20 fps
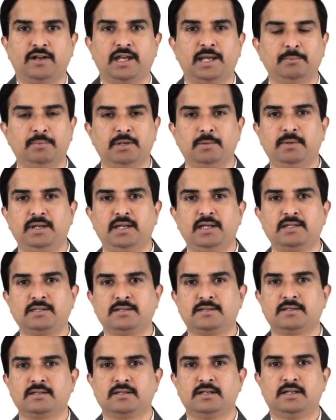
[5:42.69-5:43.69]

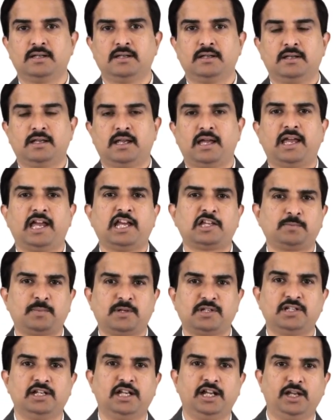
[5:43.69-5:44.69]
MBBS,
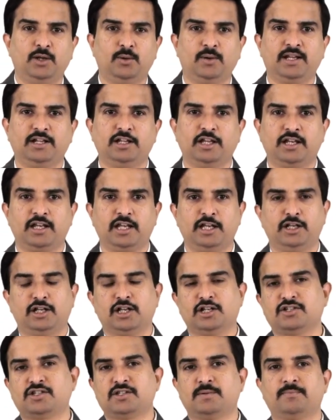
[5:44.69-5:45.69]
especially during their
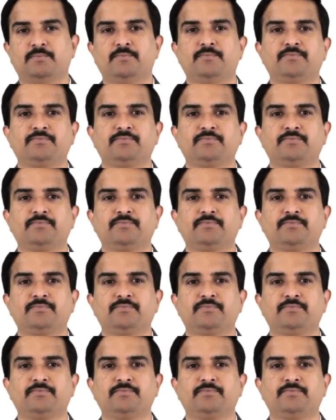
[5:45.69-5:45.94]
internship.